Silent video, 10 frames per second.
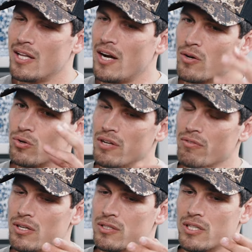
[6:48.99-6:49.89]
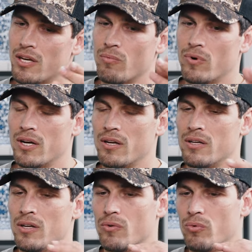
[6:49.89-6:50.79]
And I could never understand
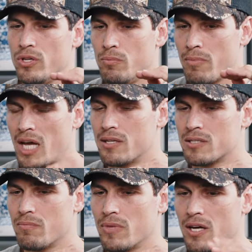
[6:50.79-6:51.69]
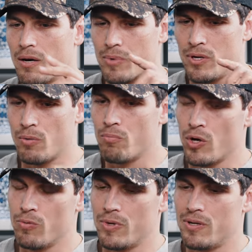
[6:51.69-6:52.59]
why when you make something up in a
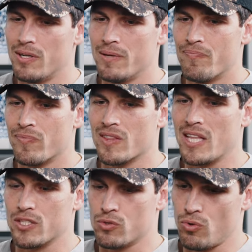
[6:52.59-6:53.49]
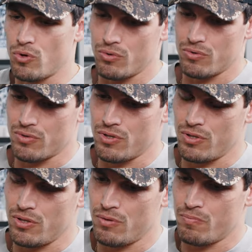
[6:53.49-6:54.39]
moment, that's not
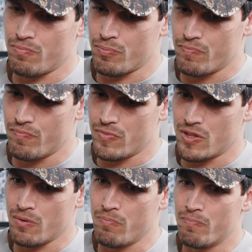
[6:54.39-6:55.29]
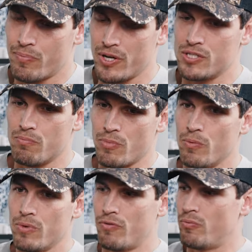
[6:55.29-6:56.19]
the the present
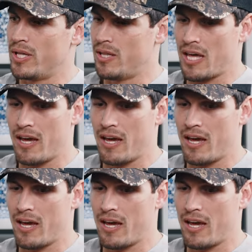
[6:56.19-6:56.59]
moment of when